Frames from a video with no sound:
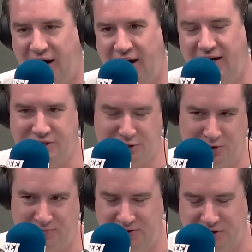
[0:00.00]
I, I
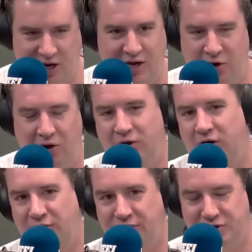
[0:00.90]
sort of been saying
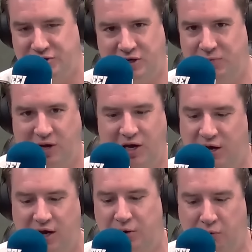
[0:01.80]
all along that this team
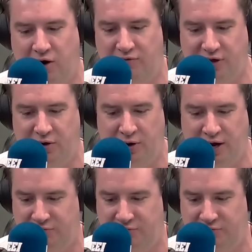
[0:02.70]
can't get anywhere if they don't